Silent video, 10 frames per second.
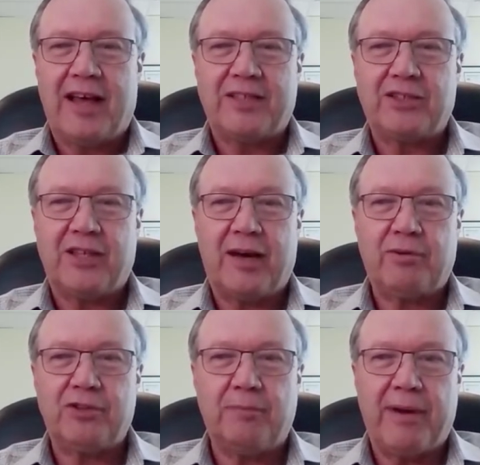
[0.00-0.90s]

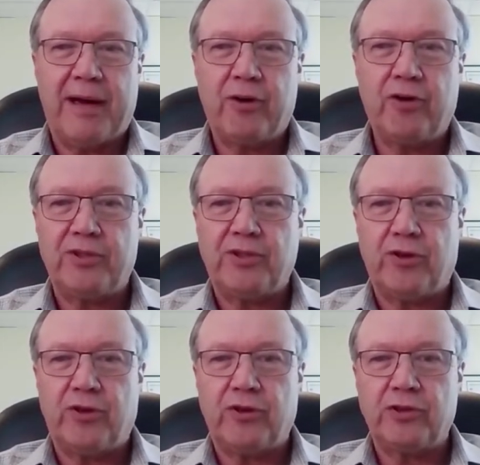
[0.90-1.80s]
establish a battery
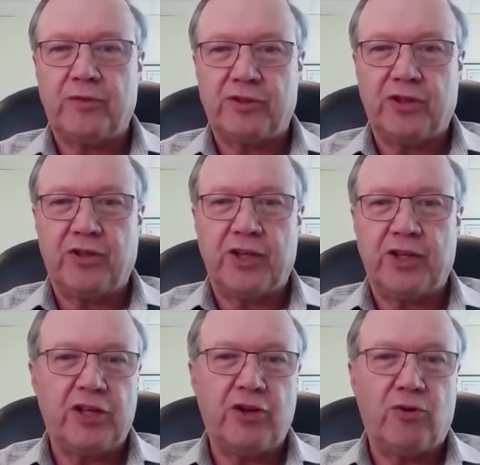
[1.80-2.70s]
materials
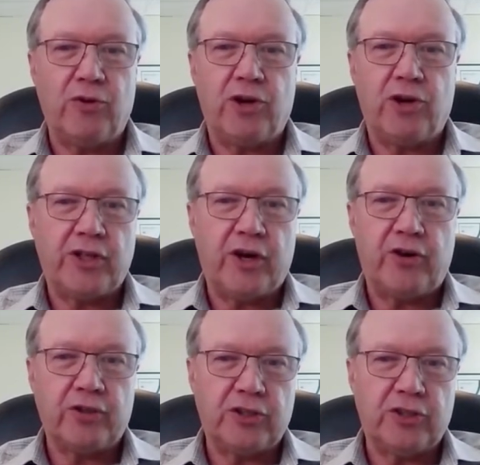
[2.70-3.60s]
facility in Northern
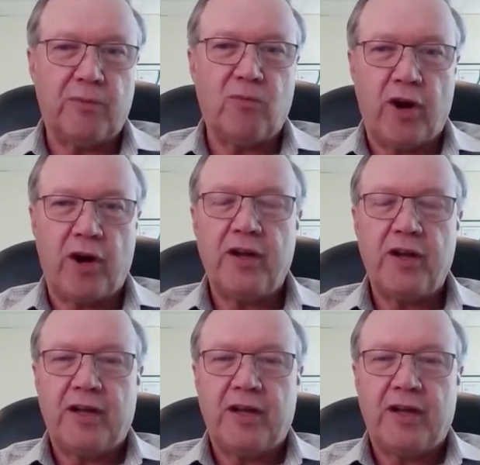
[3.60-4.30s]
Ontario somewhere